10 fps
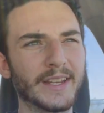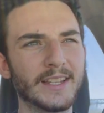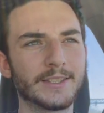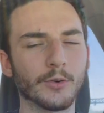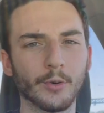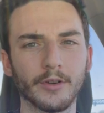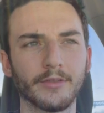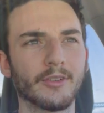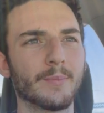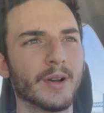Eats order
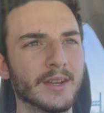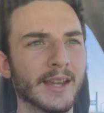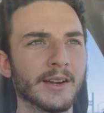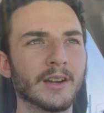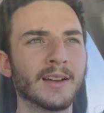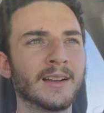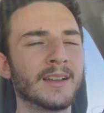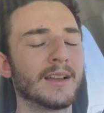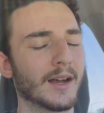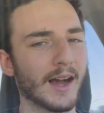for Panera.
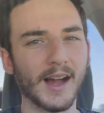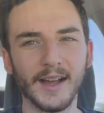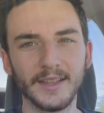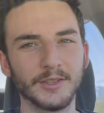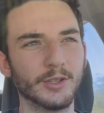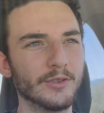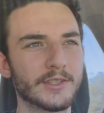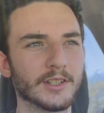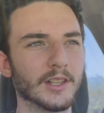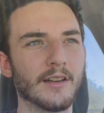I
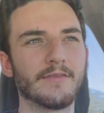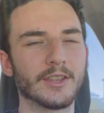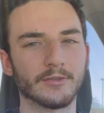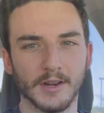used to love this